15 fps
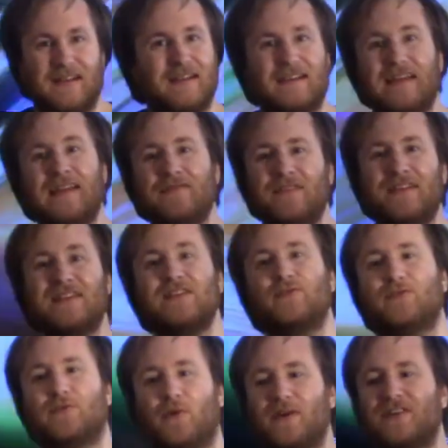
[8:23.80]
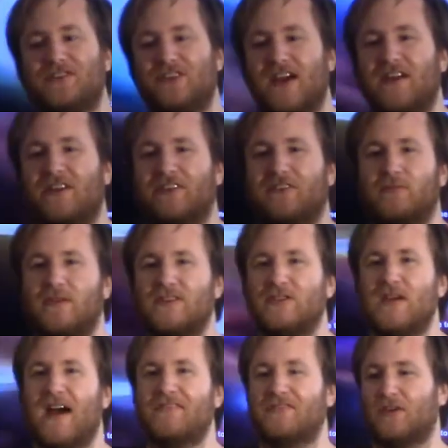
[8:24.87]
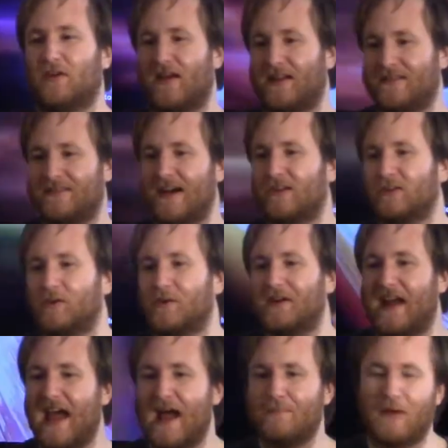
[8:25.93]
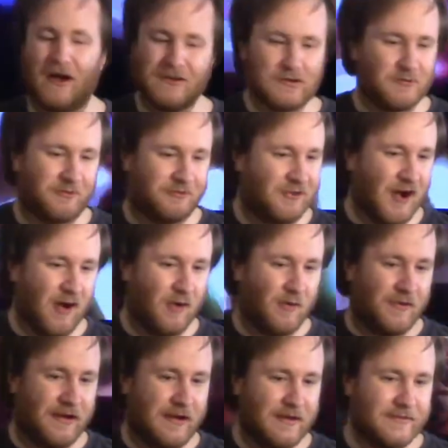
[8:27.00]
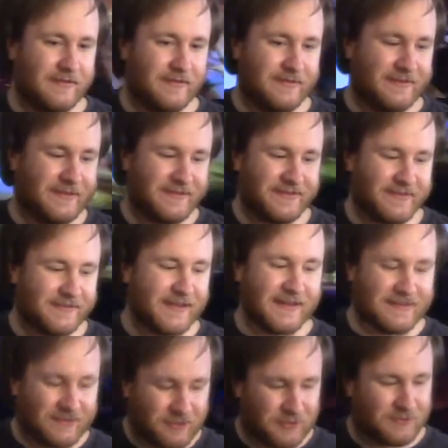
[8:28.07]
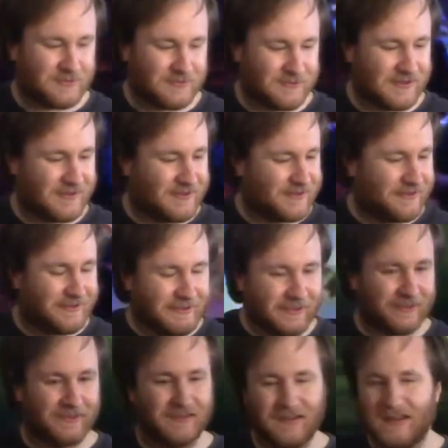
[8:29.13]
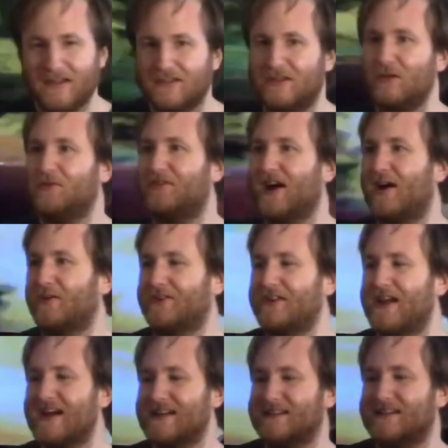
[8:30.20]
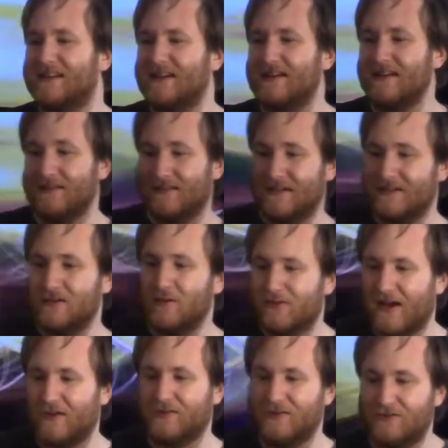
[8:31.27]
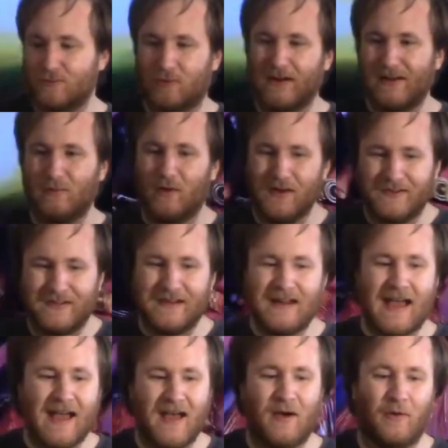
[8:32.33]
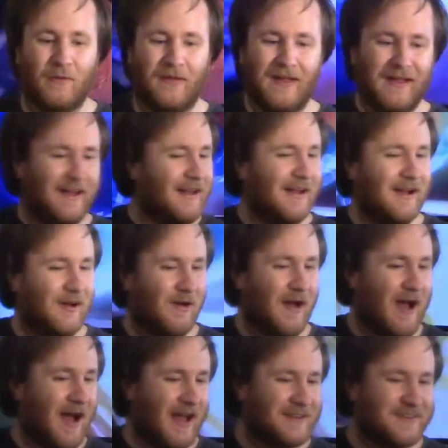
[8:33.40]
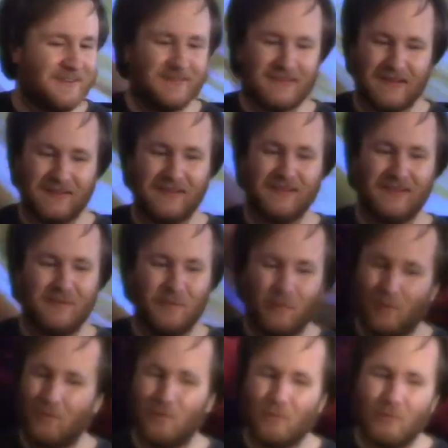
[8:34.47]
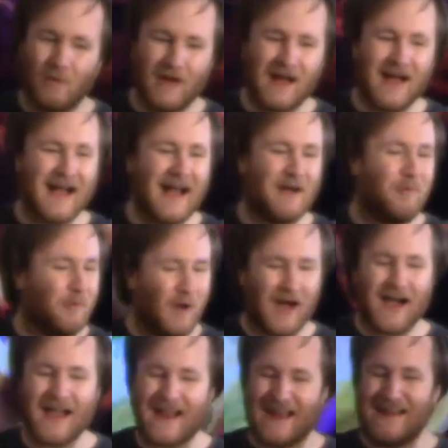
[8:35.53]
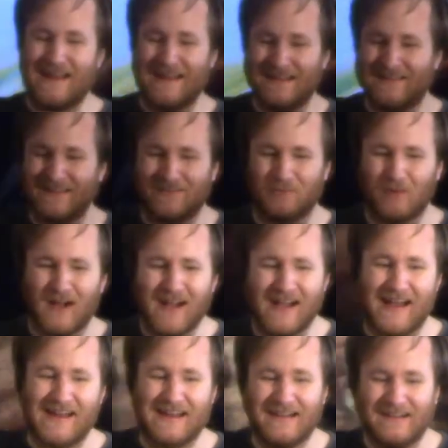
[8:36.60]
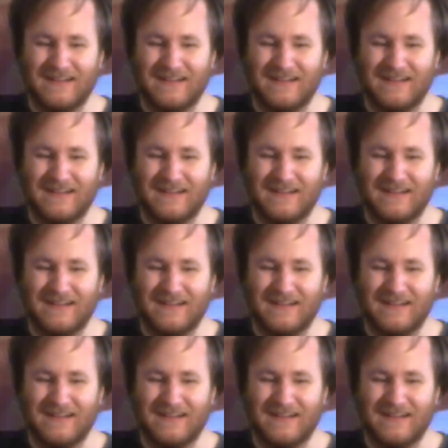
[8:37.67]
even to use voice chat on Switch, you have to download an app on your phone. This is like the 2019 to 2021 to now. Just, why? Just why?